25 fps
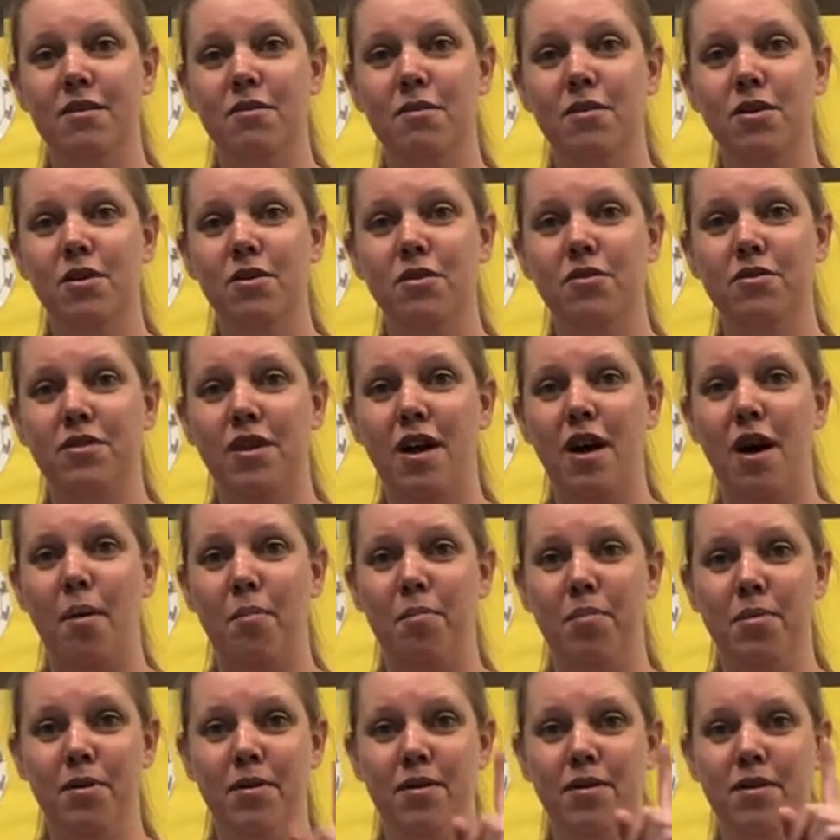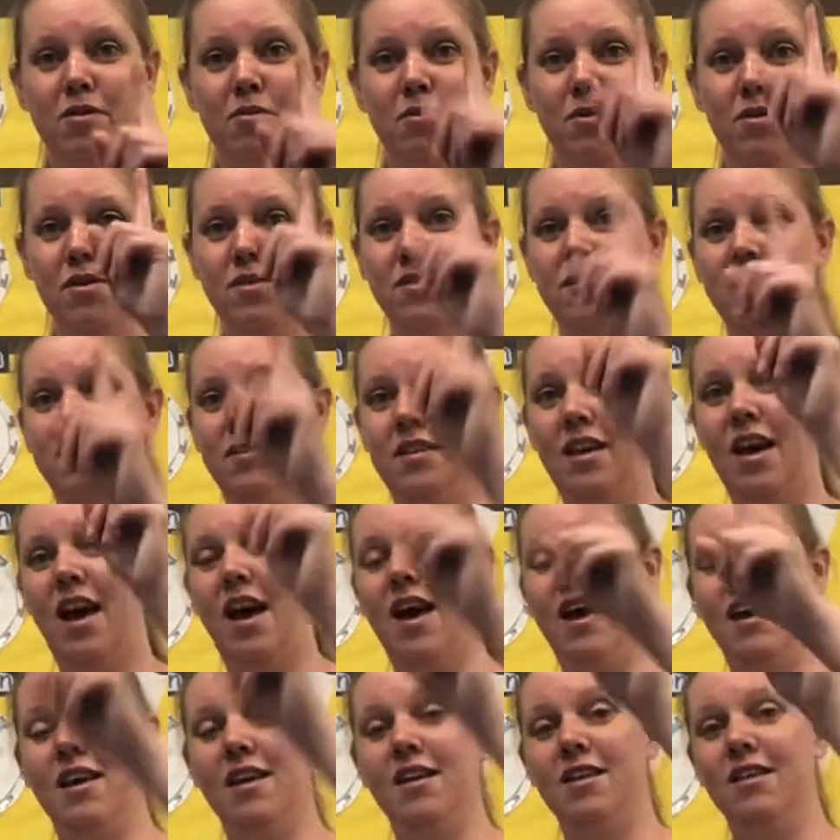What goes up towards the
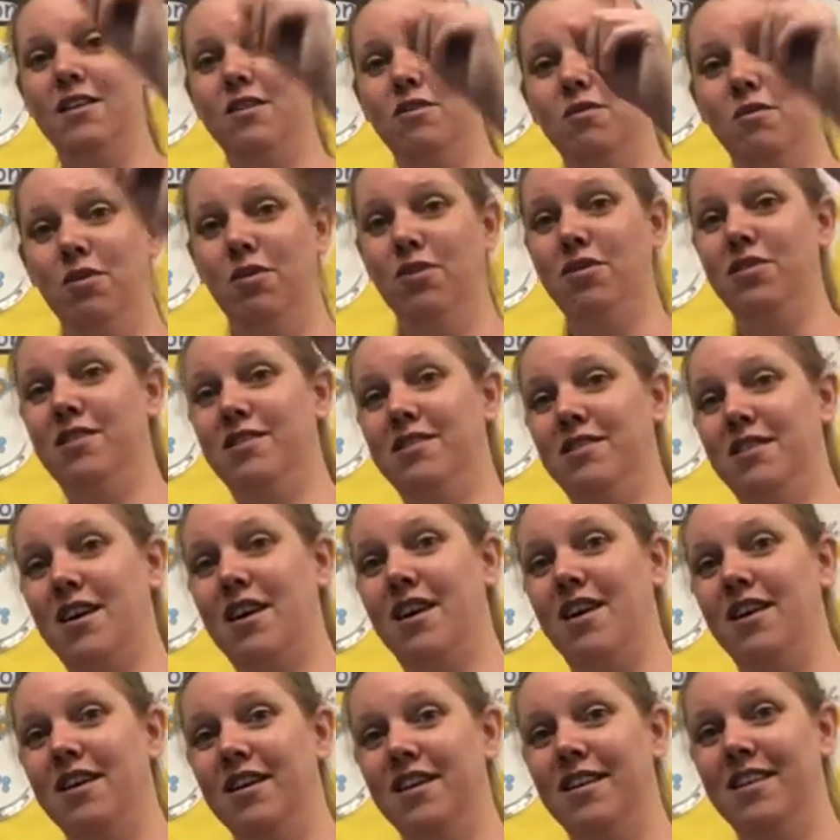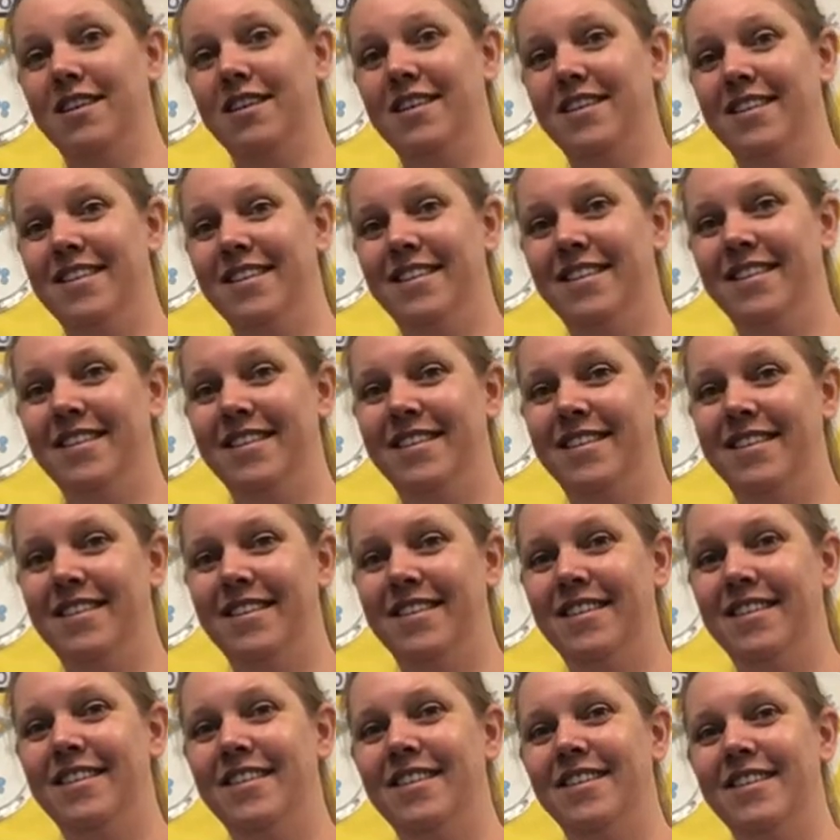sky, towards the sun?
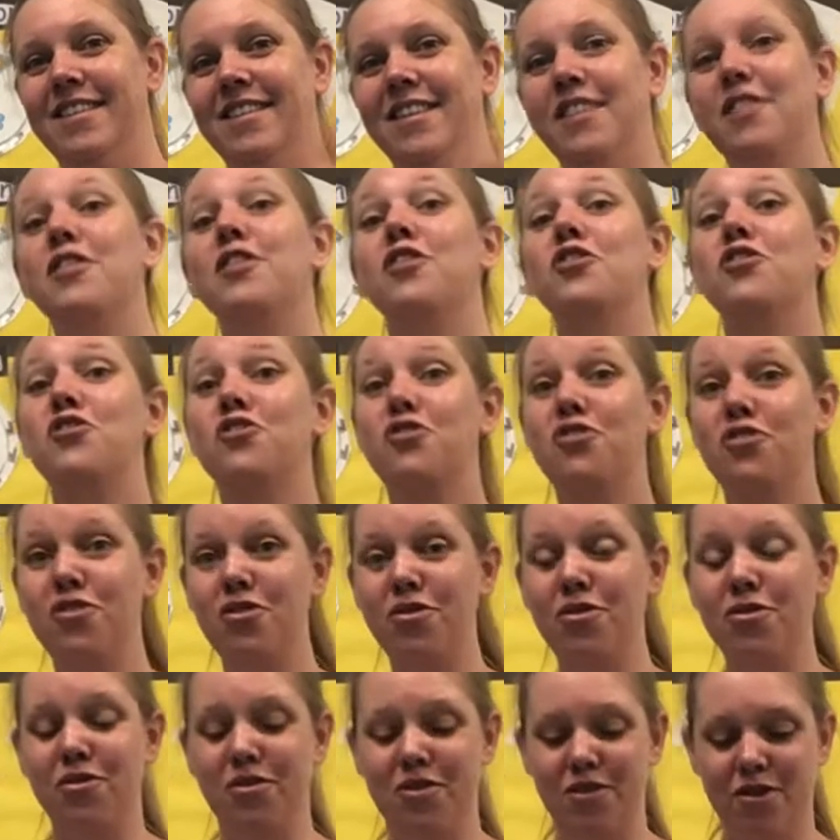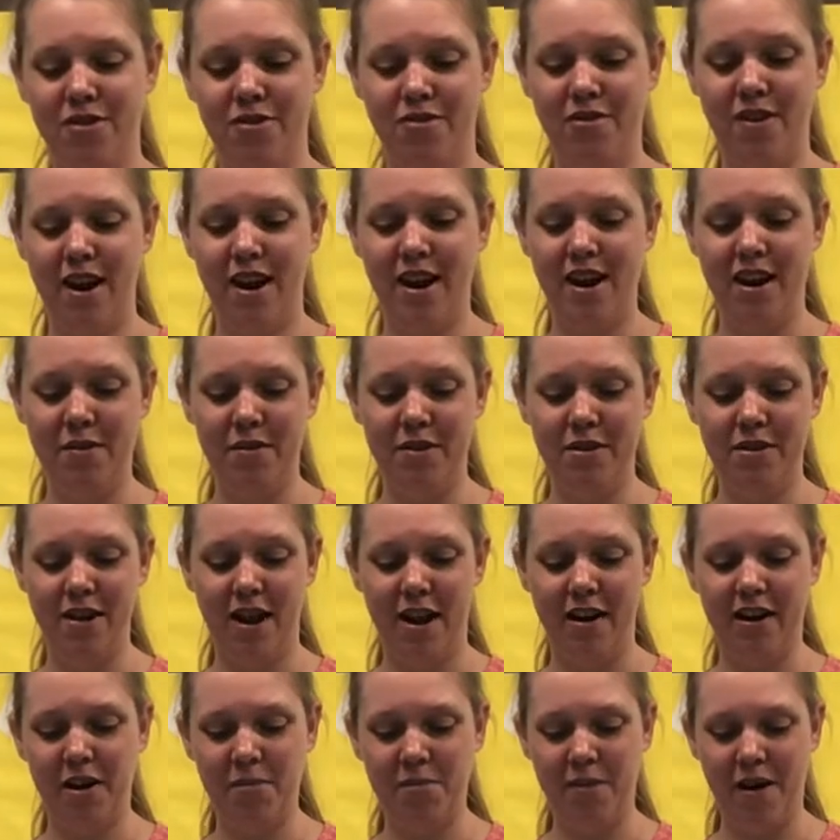The shoot, right? We
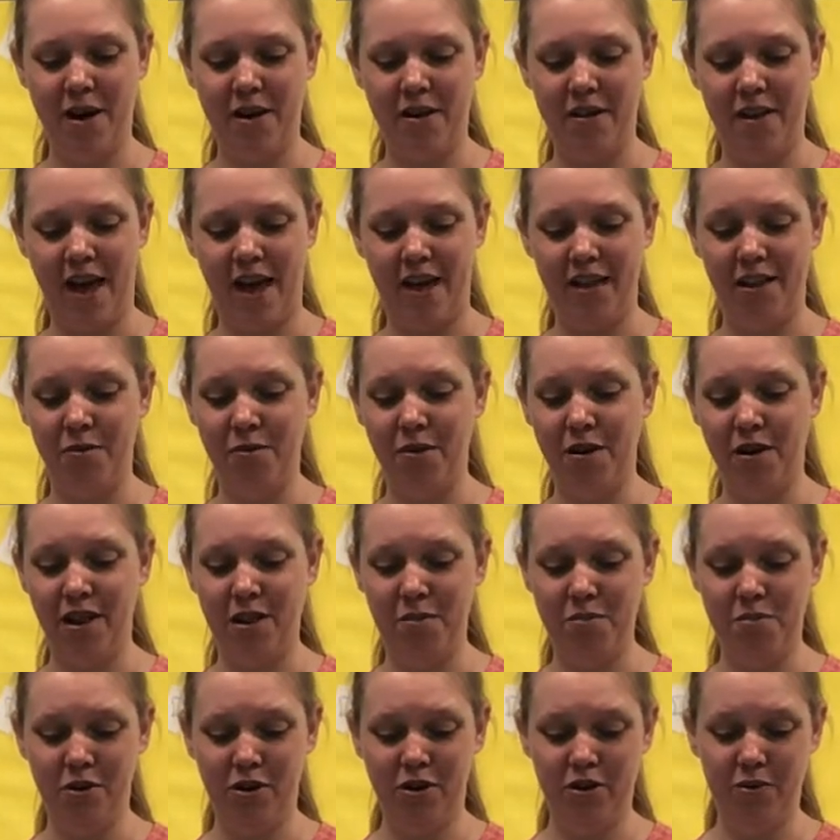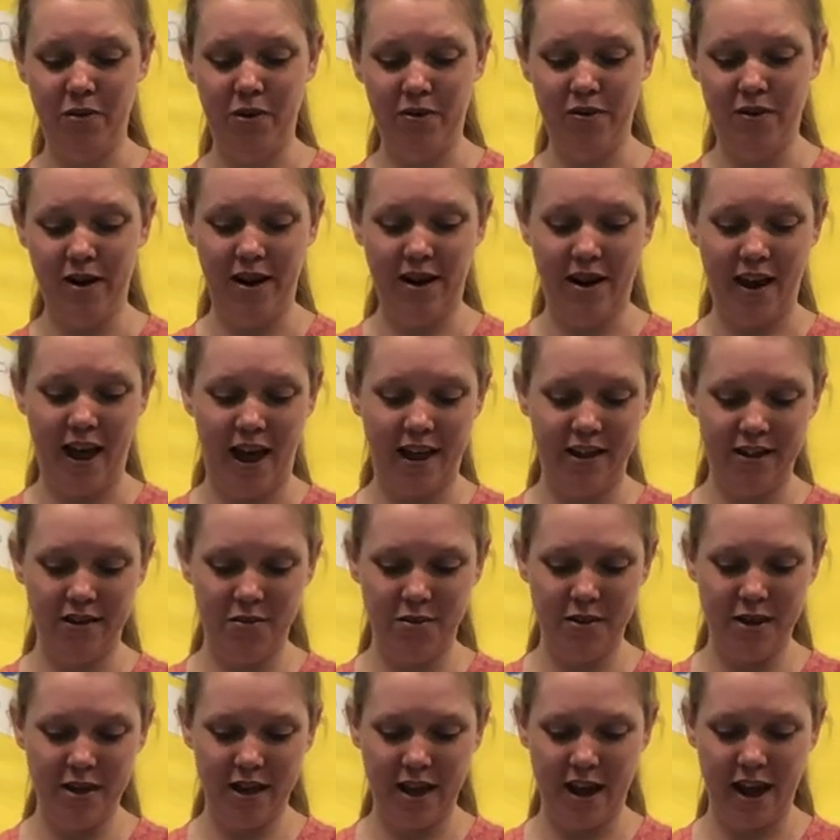talked about that in one of the books we read last
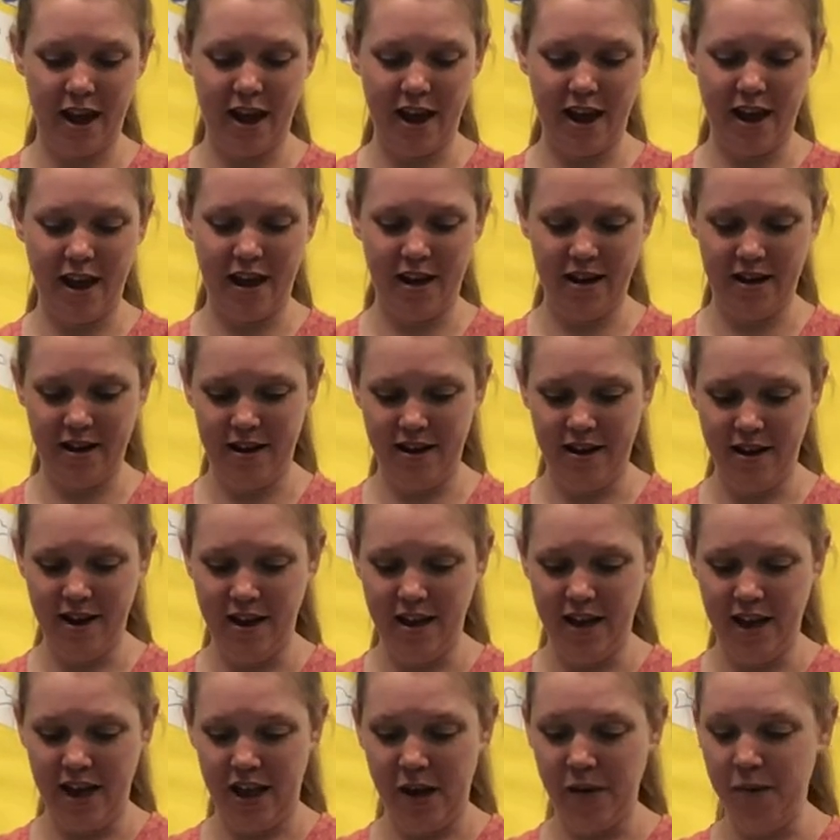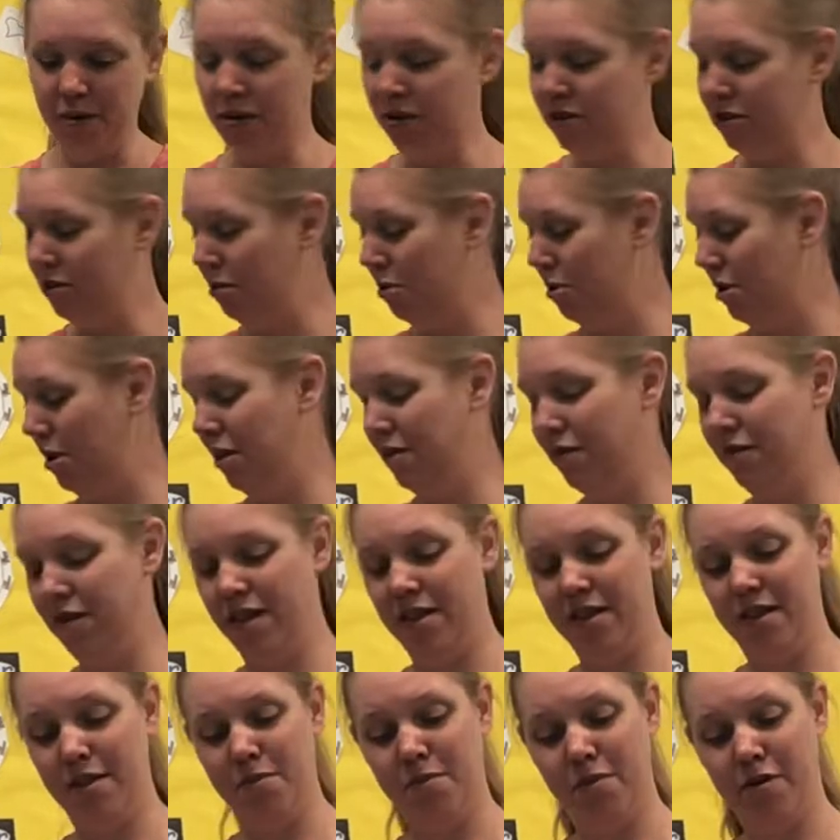week, and it was sort of
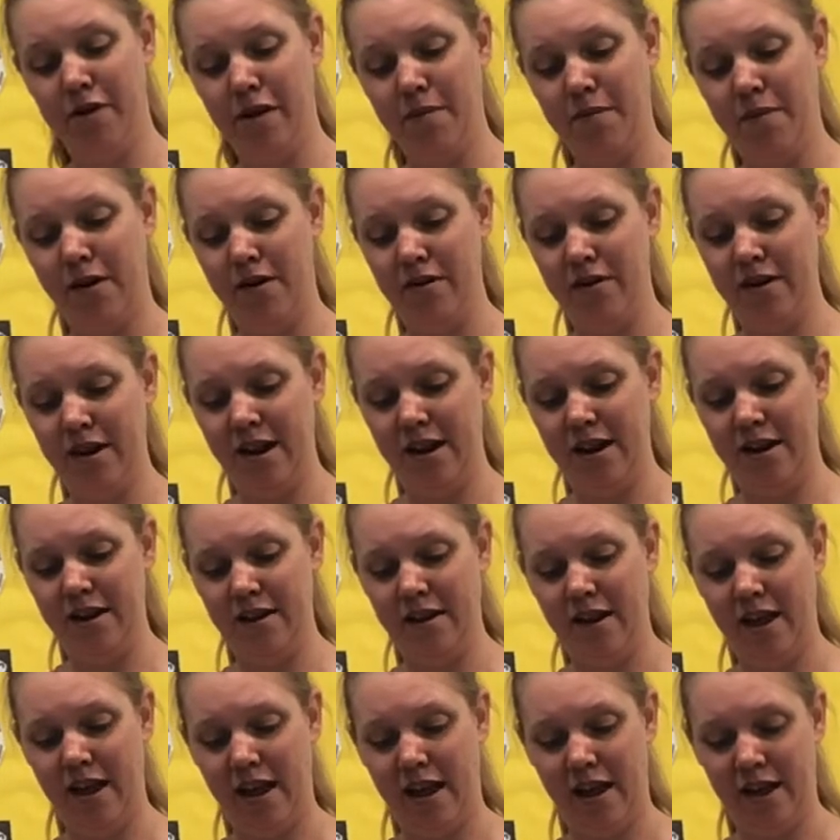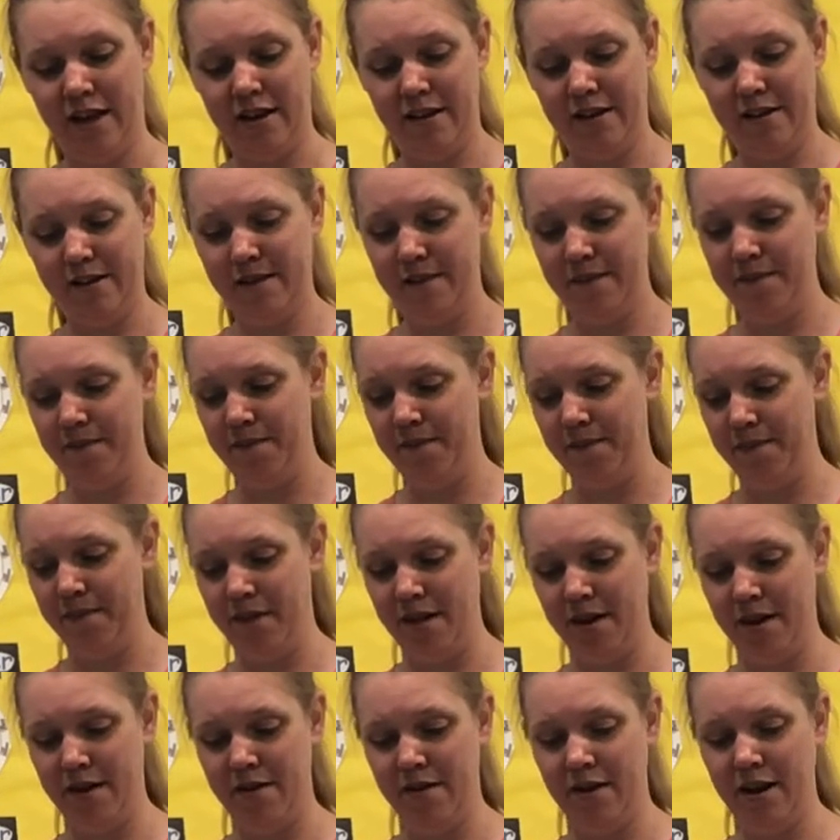in the book about dandelions.
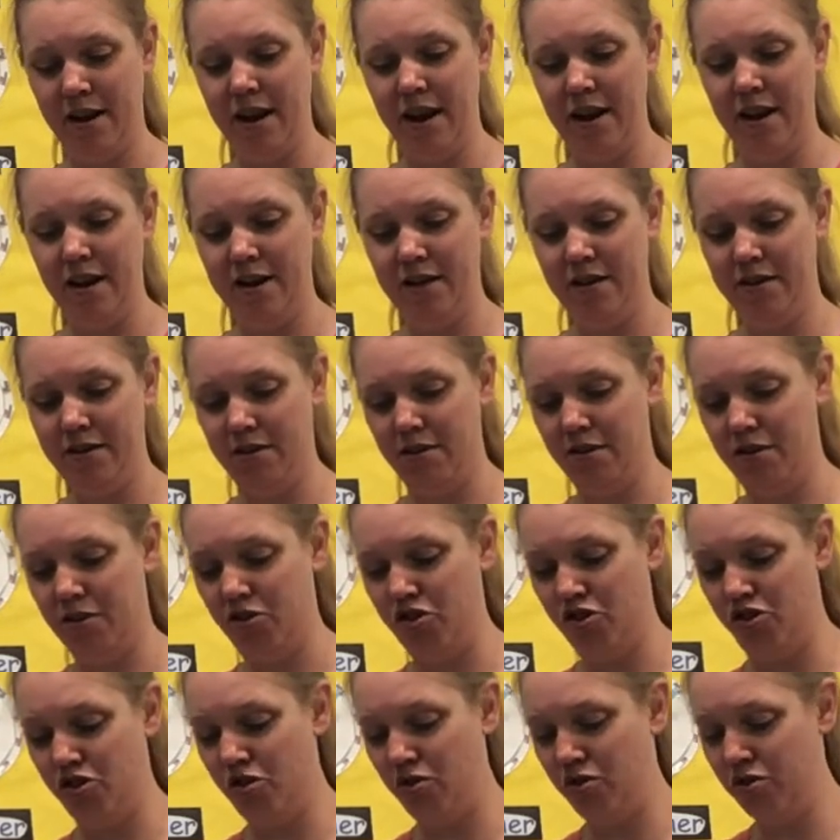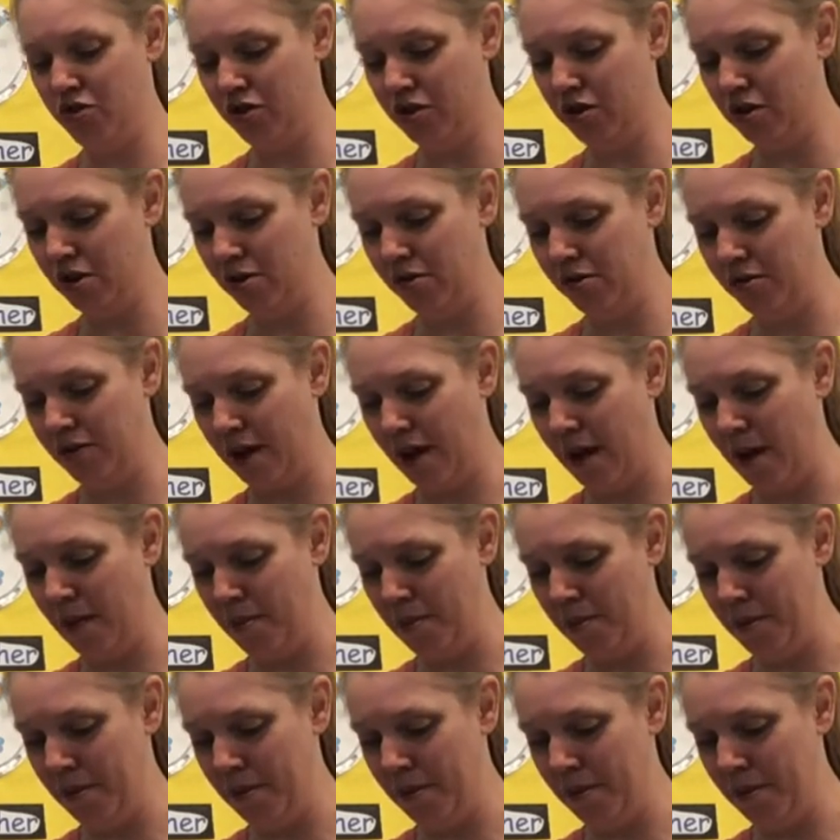All right, so the shoot goes up.